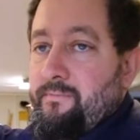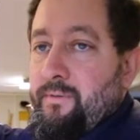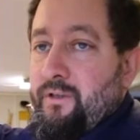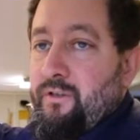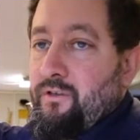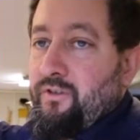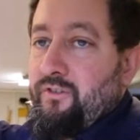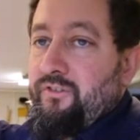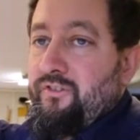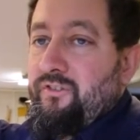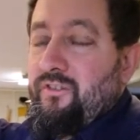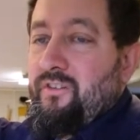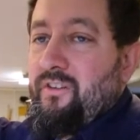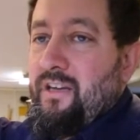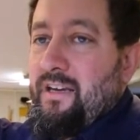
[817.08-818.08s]

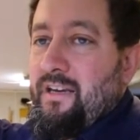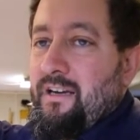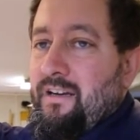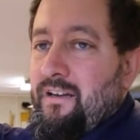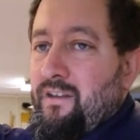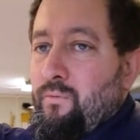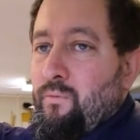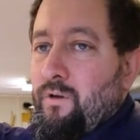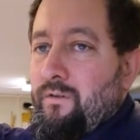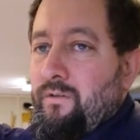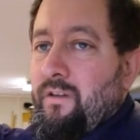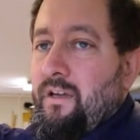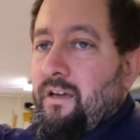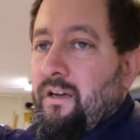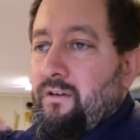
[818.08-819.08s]
because they are the
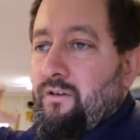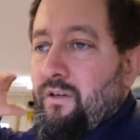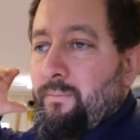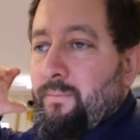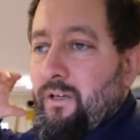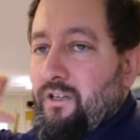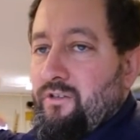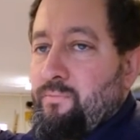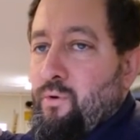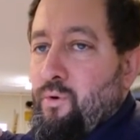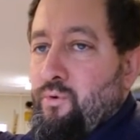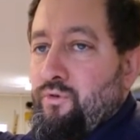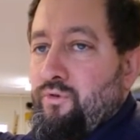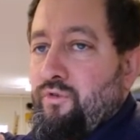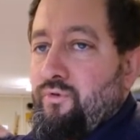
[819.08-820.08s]
one that are gonna be
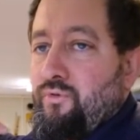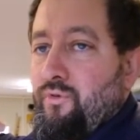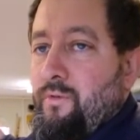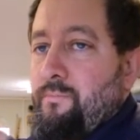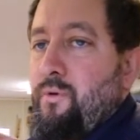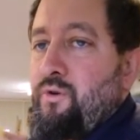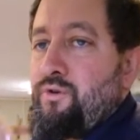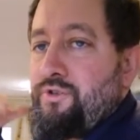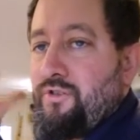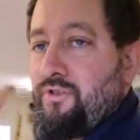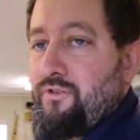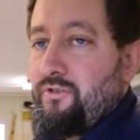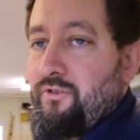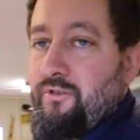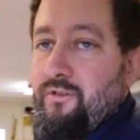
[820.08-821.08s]
exposed to the
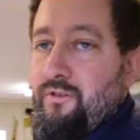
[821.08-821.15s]
most